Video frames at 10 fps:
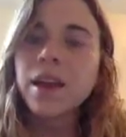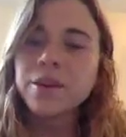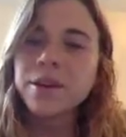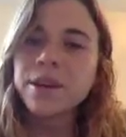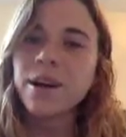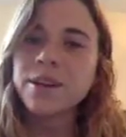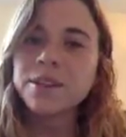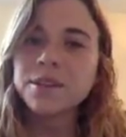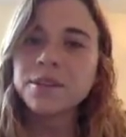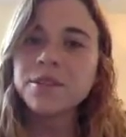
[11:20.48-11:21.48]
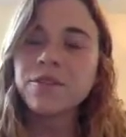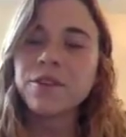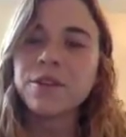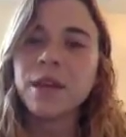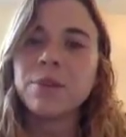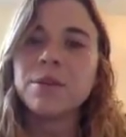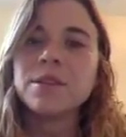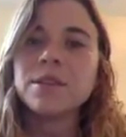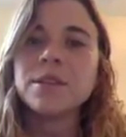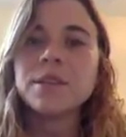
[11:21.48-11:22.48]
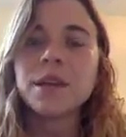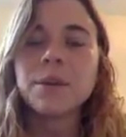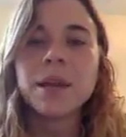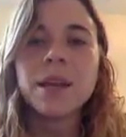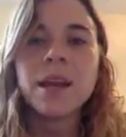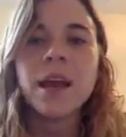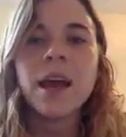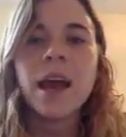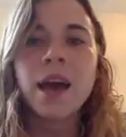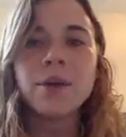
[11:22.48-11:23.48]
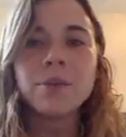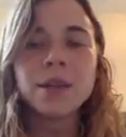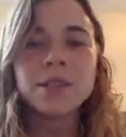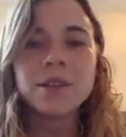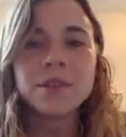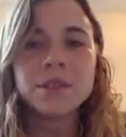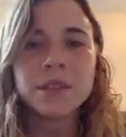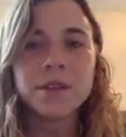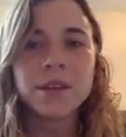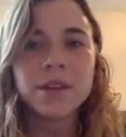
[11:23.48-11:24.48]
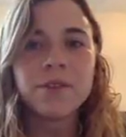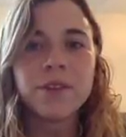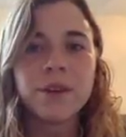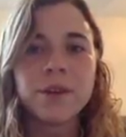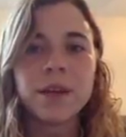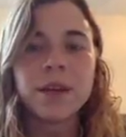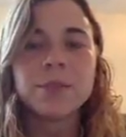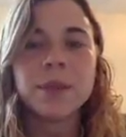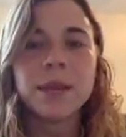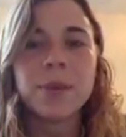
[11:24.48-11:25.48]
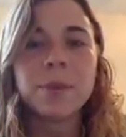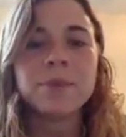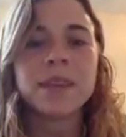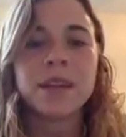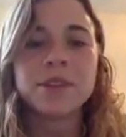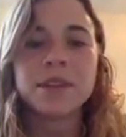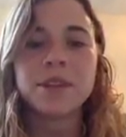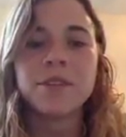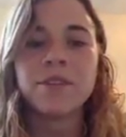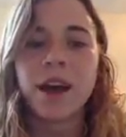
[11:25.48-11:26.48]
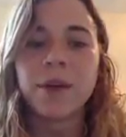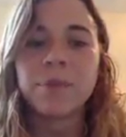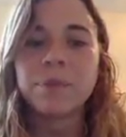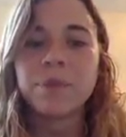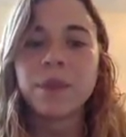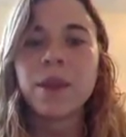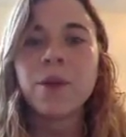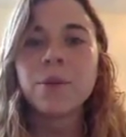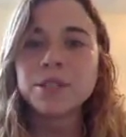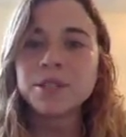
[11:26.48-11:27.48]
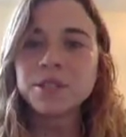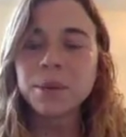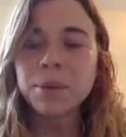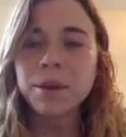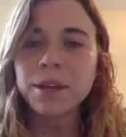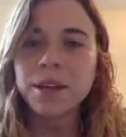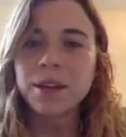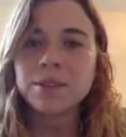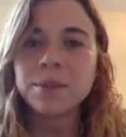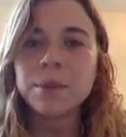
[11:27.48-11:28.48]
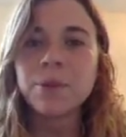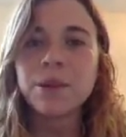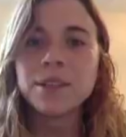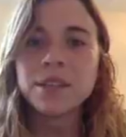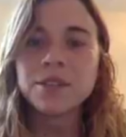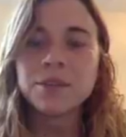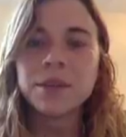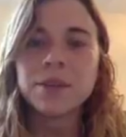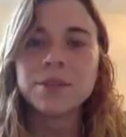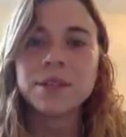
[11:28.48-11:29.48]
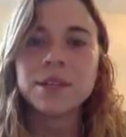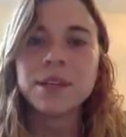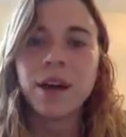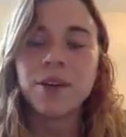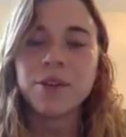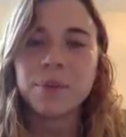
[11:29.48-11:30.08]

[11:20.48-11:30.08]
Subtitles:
You can also use a food label to determine how much of a serving of food is made up of saturated fat, which is typically known to be more detrimental to your health.